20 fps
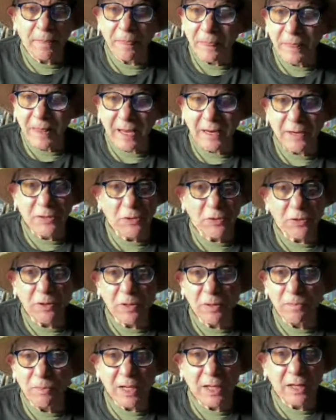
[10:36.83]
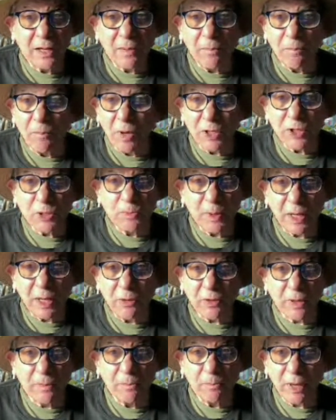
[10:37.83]
then you're going to be in a much
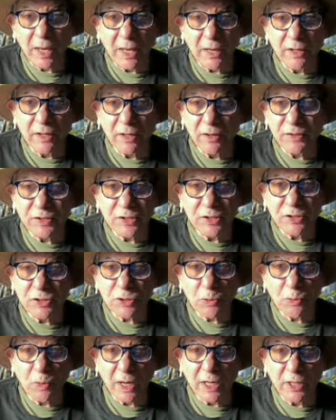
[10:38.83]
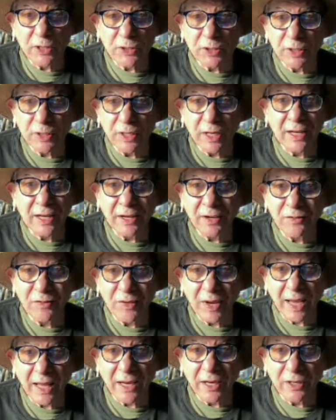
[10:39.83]
better competitive situation and
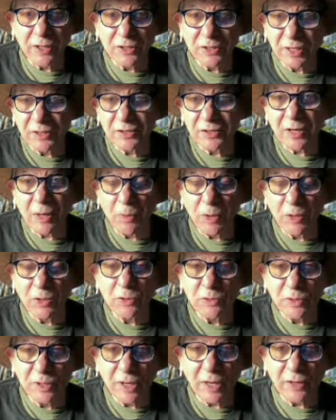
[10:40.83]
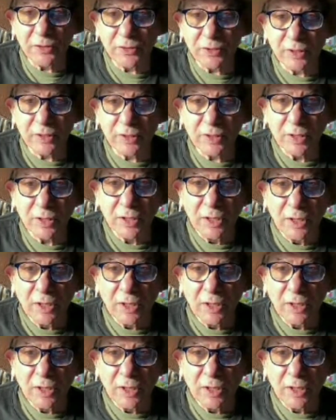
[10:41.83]
advantage than someone who doesn't.